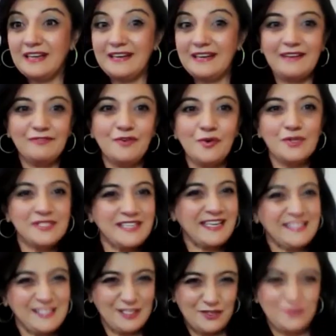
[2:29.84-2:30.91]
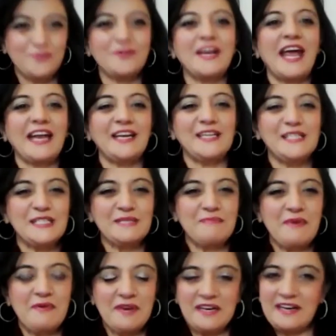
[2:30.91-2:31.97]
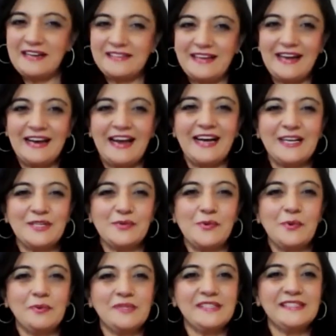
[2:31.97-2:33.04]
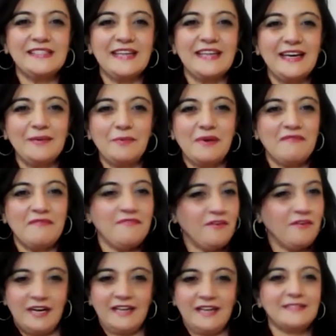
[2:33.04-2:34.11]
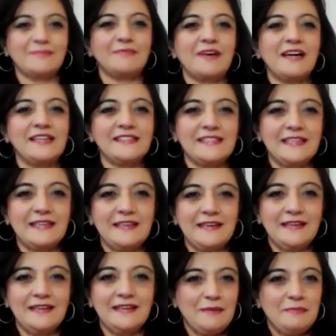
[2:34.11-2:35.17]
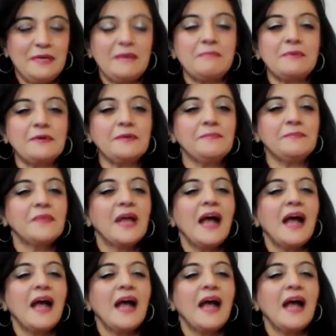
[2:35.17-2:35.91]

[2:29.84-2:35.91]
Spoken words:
and of course that's the true Kenyan spirit, as I like to always say. We're very enterprising people.